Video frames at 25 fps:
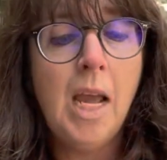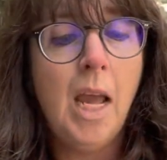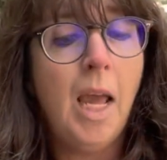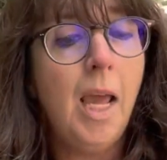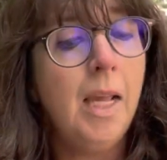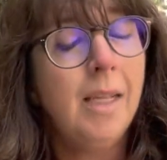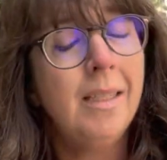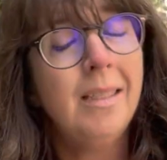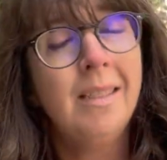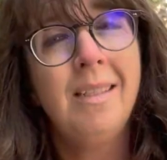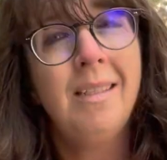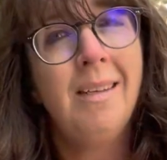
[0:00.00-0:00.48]

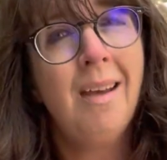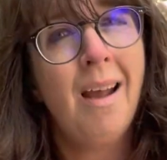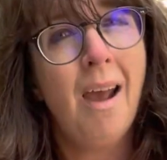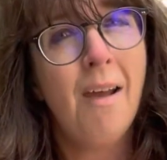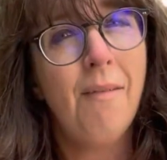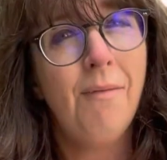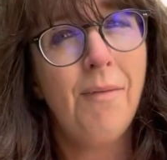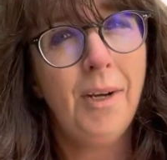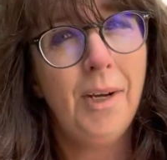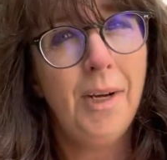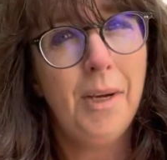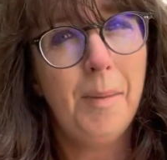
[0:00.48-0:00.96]
It's
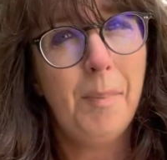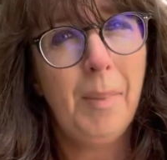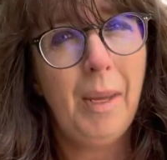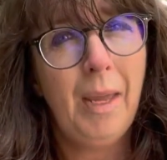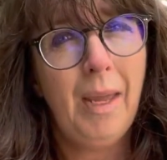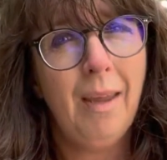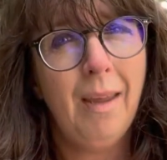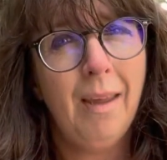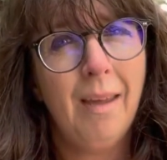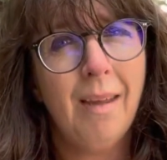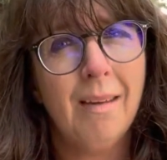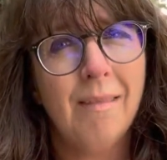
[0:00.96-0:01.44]
not very
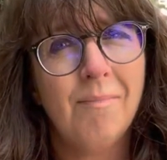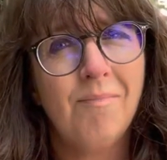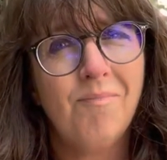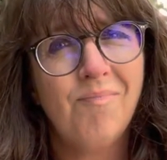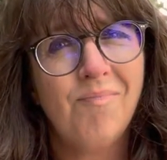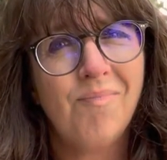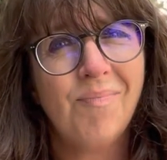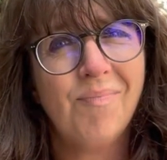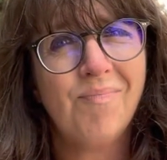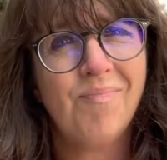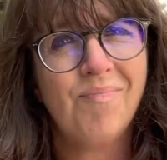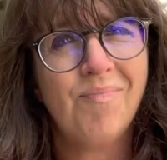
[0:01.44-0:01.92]
big,
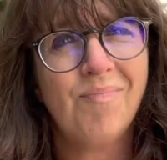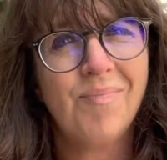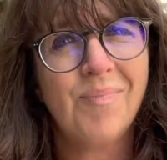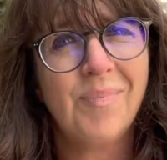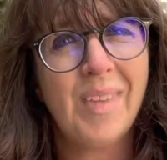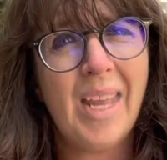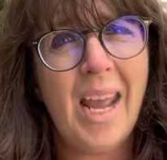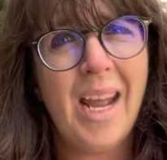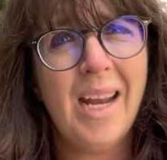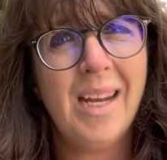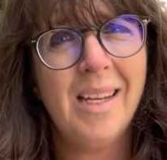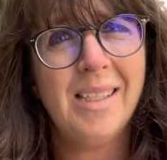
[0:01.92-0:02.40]

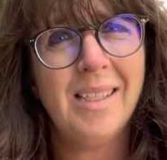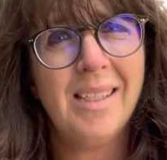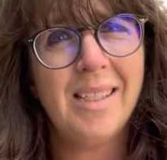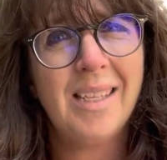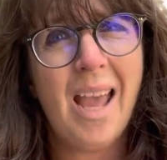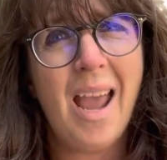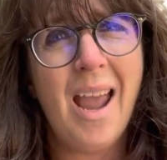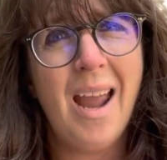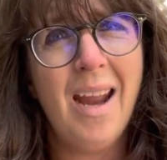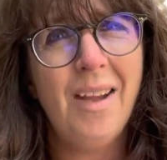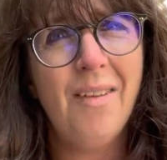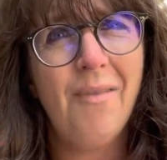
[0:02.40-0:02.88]
and it's
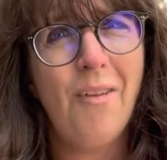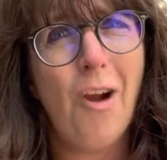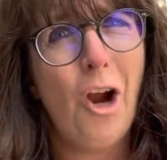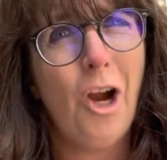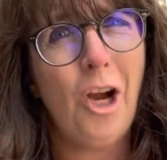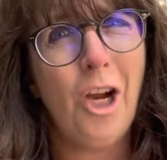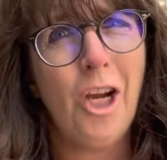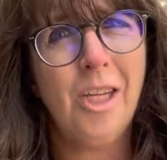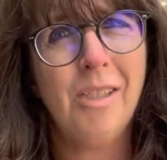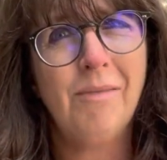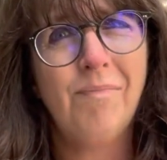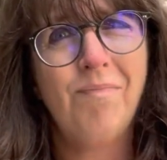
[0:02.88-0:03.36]
kind of
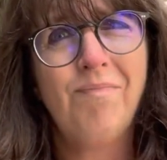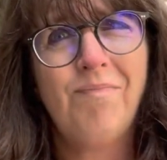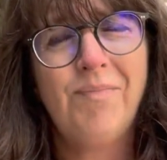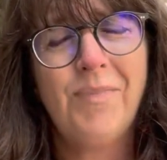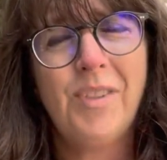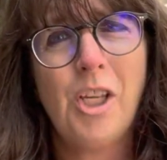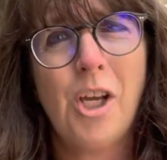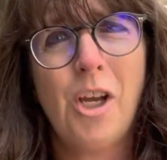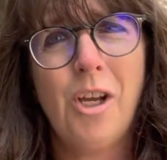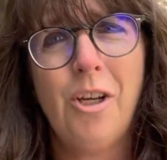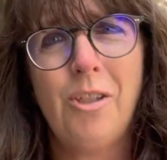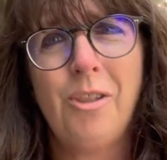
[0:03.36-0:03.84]
hard.
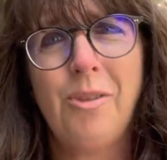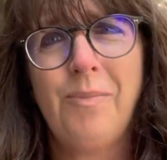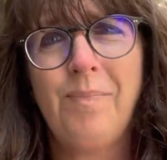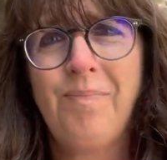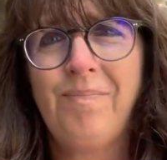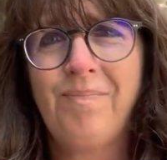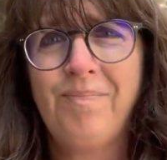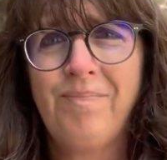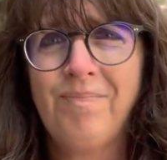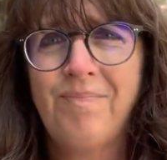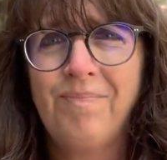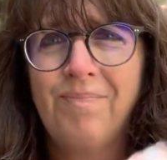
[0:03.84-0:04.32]
So
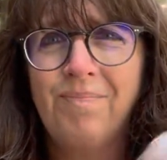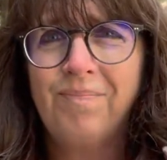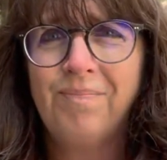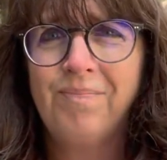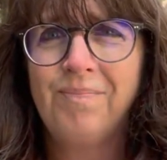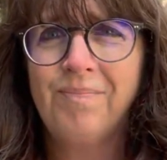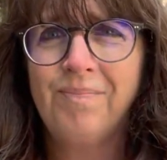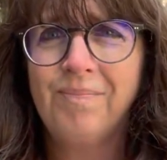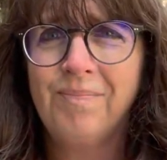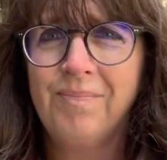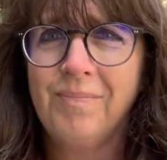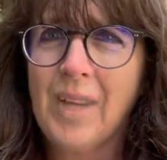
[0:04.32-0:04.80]

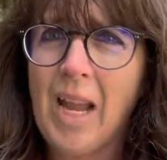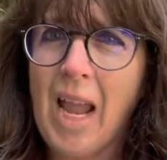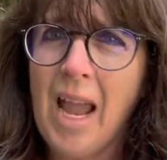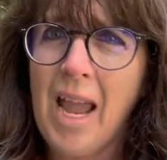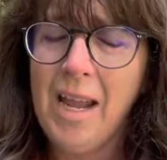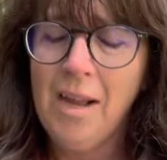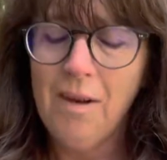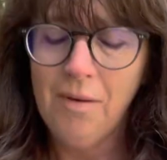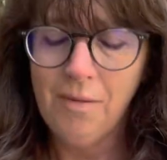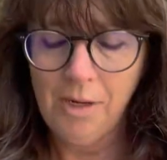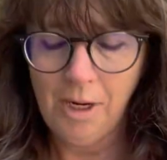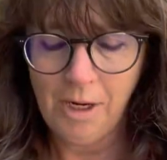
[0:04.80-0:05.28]

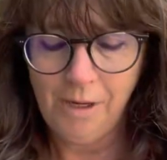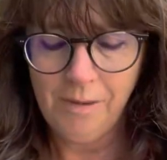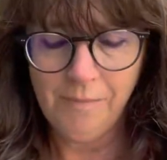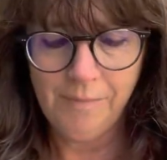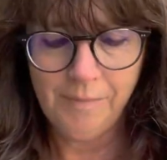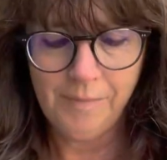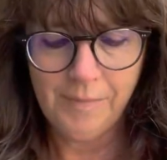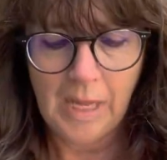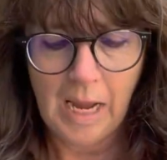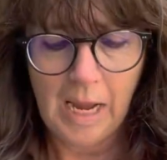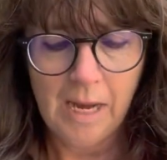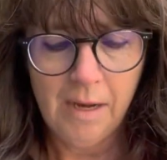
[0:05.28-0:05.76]
I don't know.
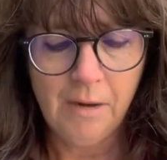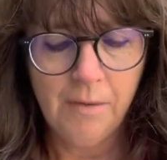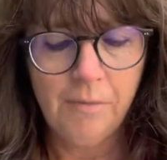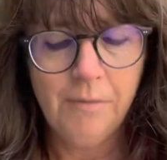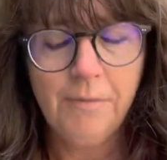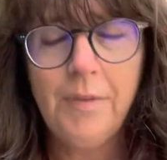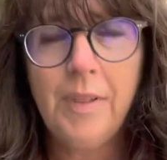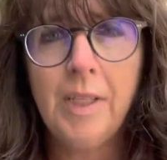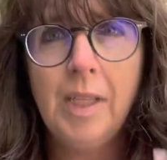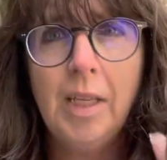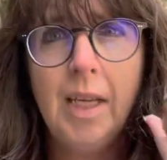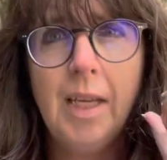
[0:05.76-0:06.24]
I don't
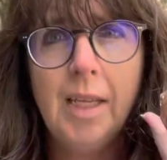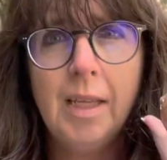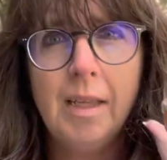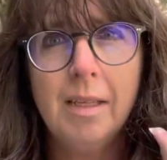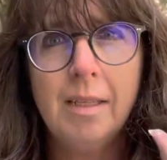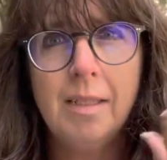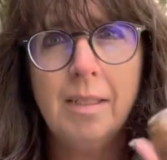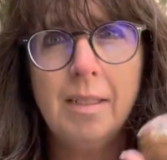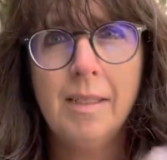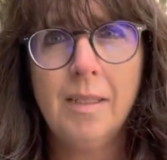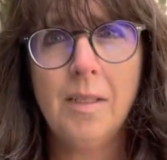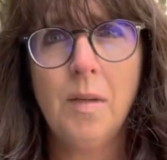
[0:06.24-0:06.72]
feel like
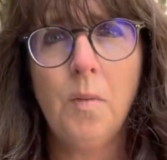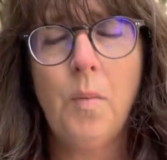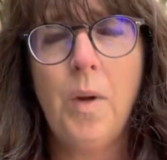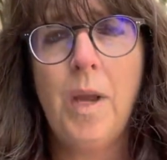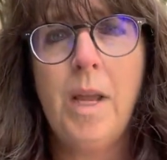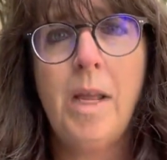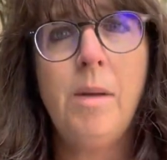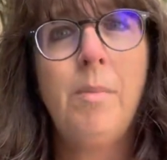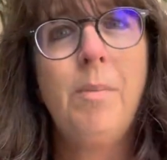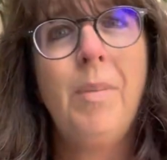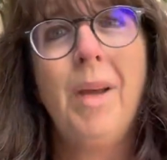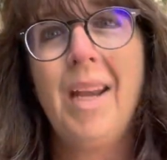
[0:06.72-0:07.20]
this is a
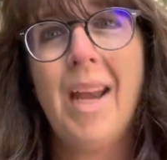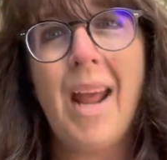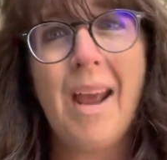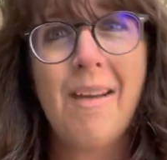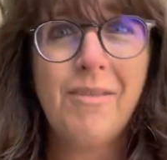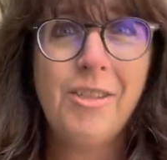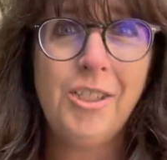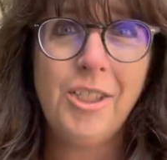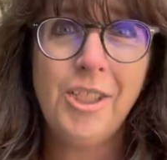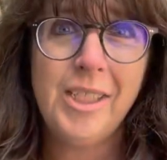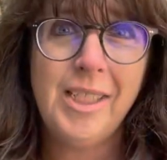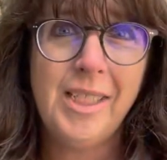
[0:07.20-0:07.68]
win, but
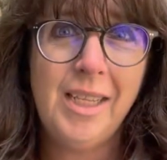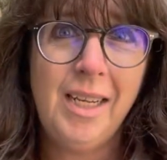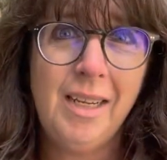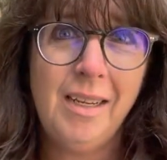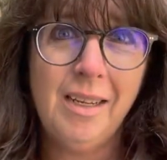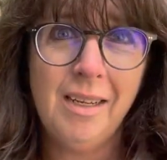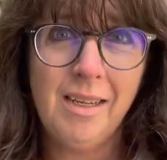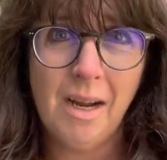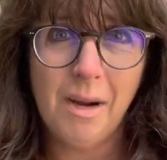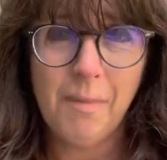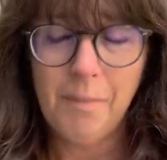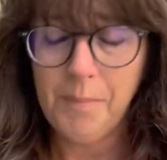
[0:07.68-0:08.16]
after it's
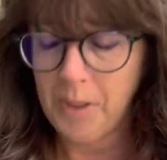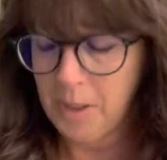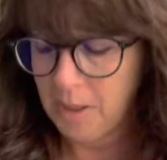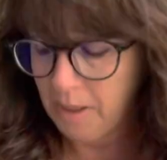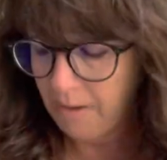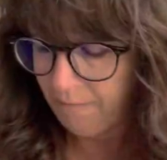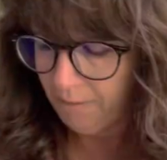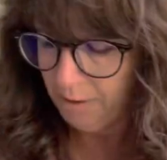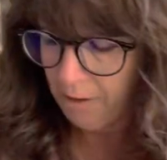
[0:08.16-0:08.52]
heated up, you never